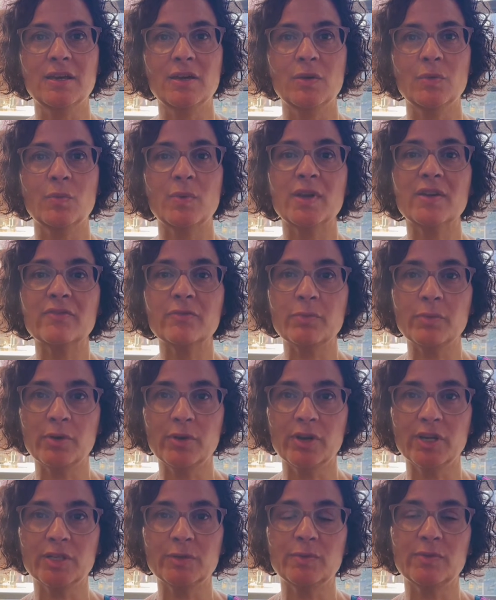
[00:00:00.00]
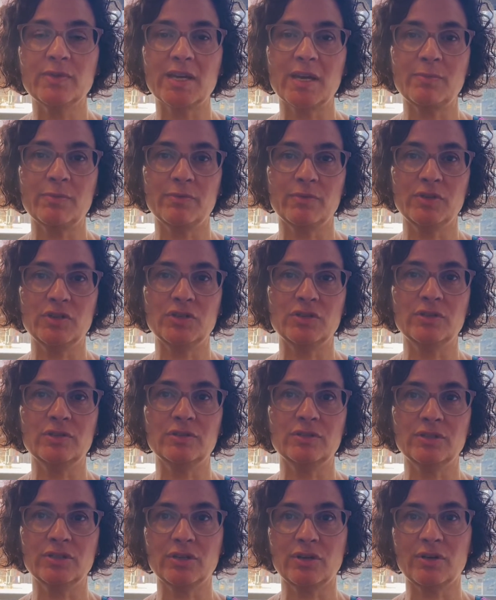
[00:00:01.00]
We have worked with Aboriginal
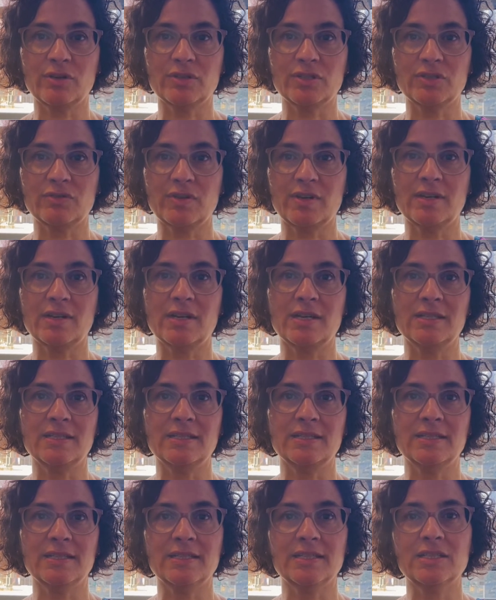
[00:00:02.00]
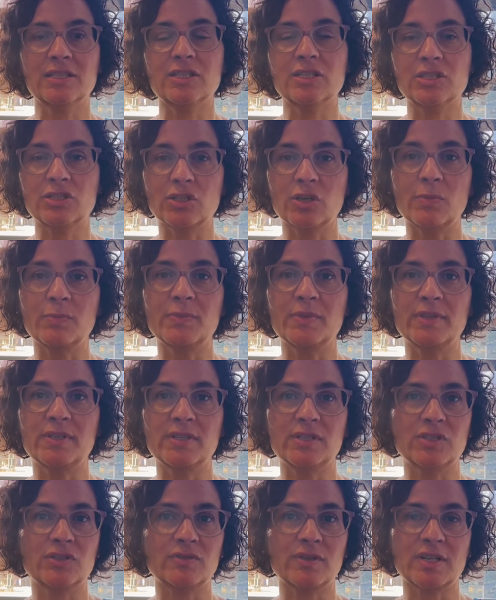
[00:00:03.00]
and Torres Strait Islanders to stop the
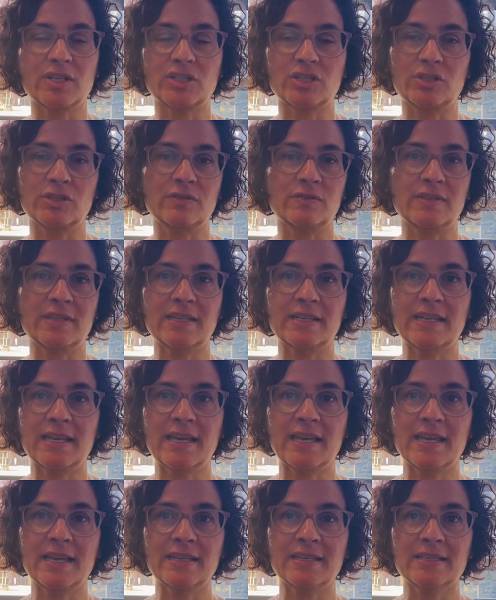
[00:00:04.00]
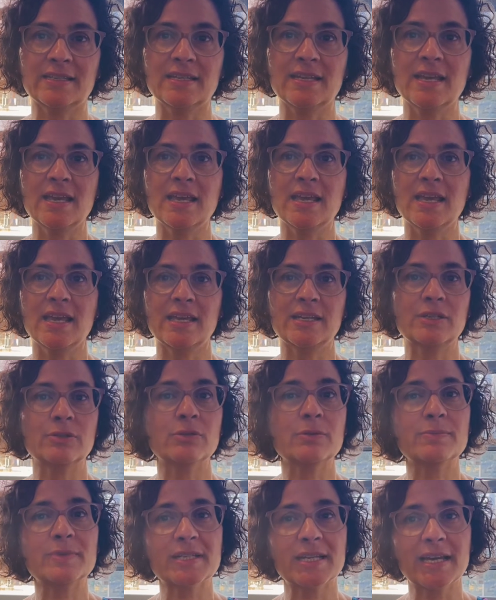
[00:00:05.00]
destruction of their land and
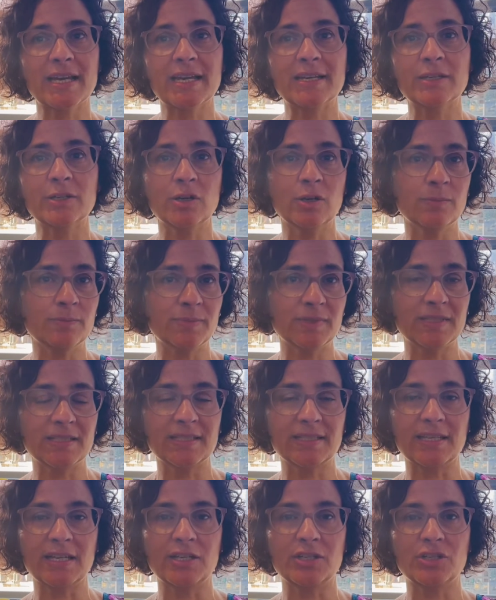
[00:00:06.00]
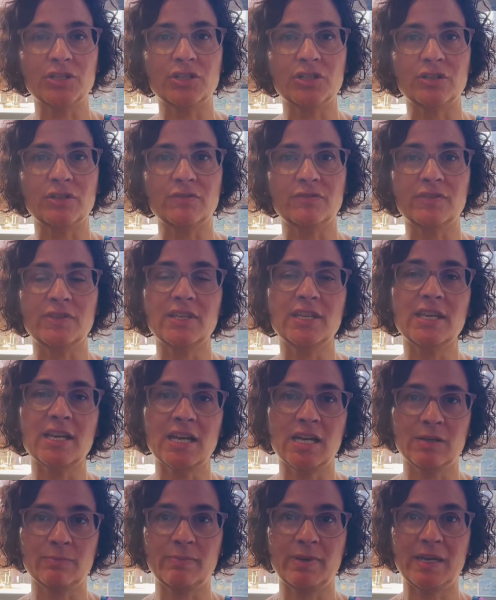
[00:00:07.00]
to obtain compensation for the
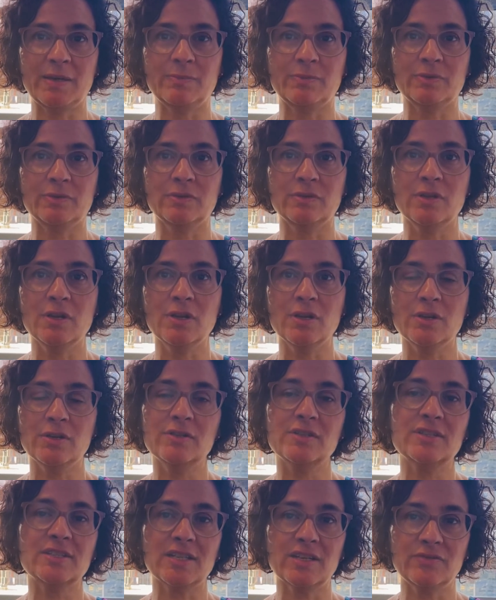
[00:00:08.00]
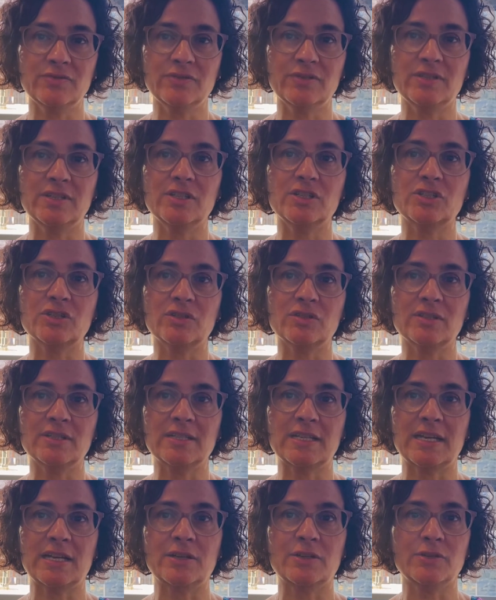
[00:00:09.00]
young people who suffered at
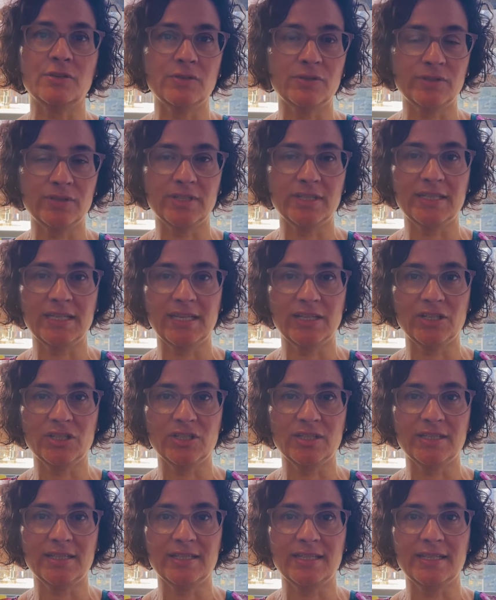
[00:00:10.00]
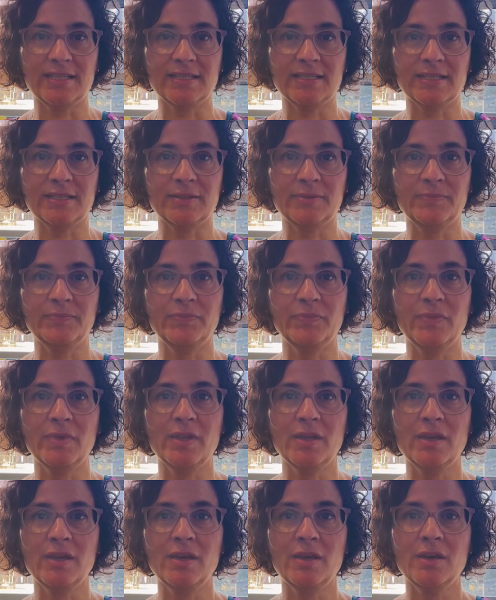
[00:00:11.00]
Dondale Youth Detention Centre.
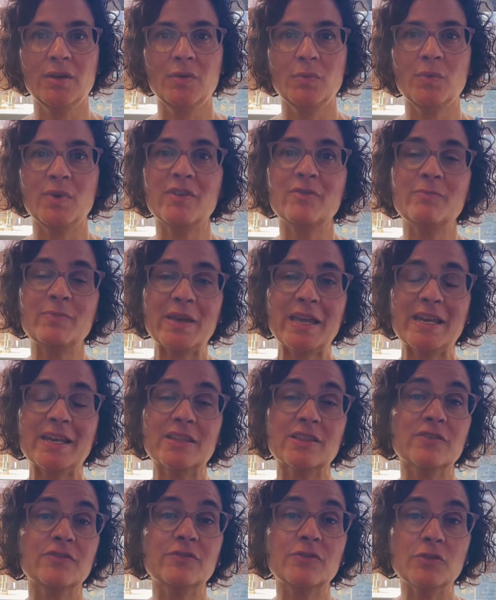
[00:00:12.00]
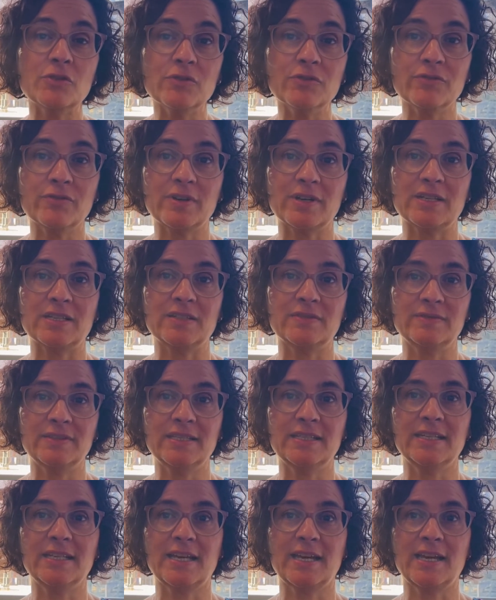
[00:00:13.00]
We have been at the forefront of
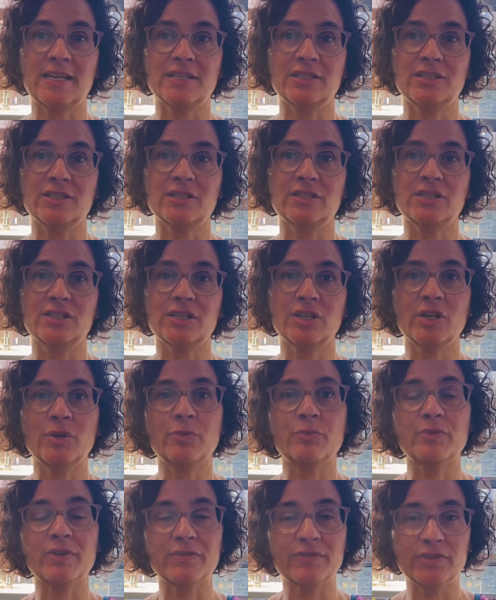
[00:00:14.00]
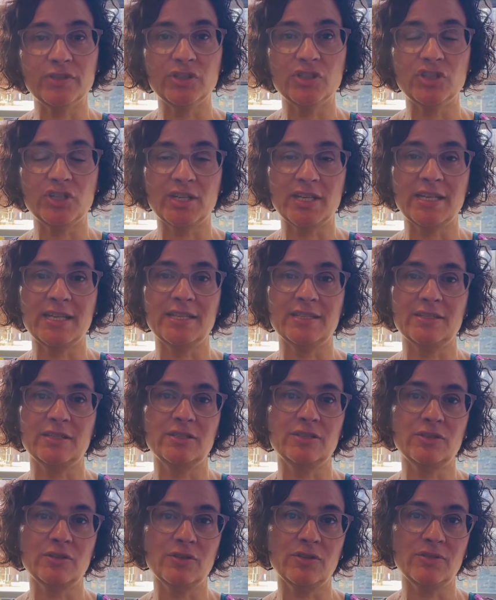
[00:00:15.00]
litigation to help refugees
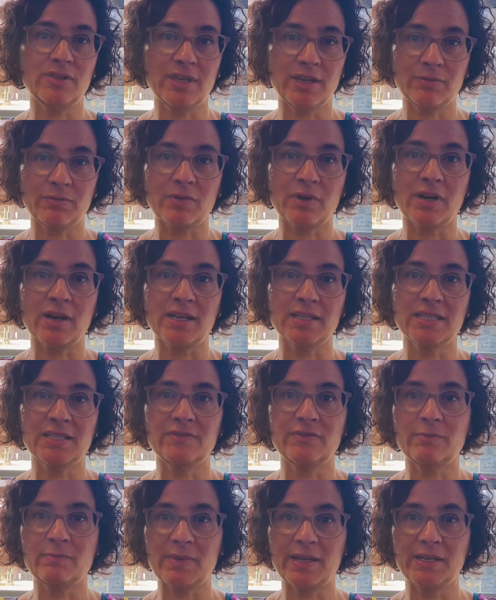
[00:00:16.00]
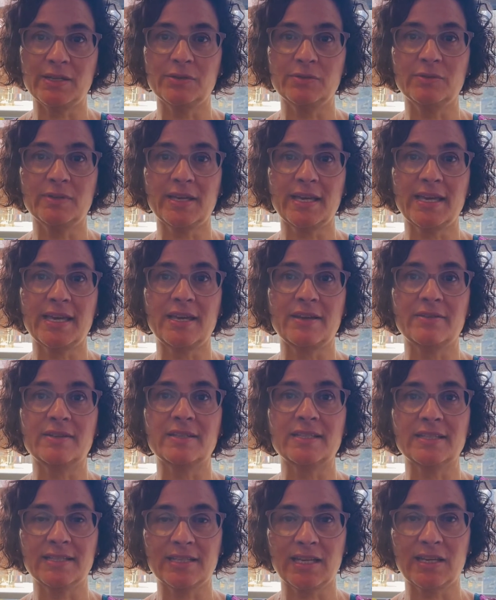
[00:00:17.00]
assert their rights for medical care
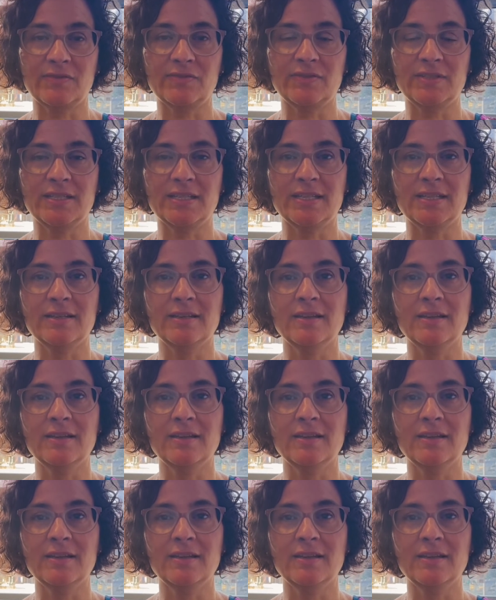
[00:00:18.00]
and safety.